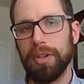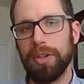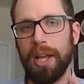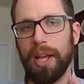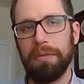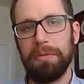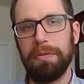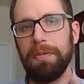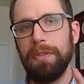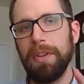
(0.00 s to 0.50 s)

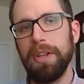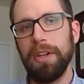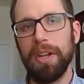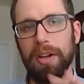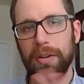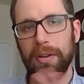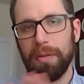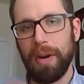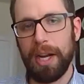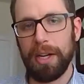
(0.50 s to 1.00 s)
that feet
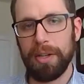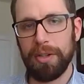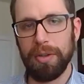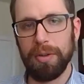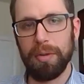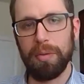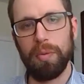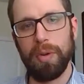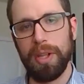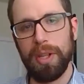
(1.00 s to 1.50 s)

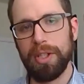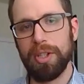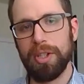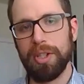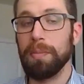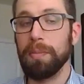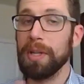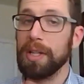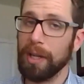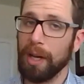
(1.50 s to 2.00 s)
interaction, which
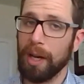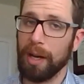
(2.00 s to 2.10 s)
can be tough.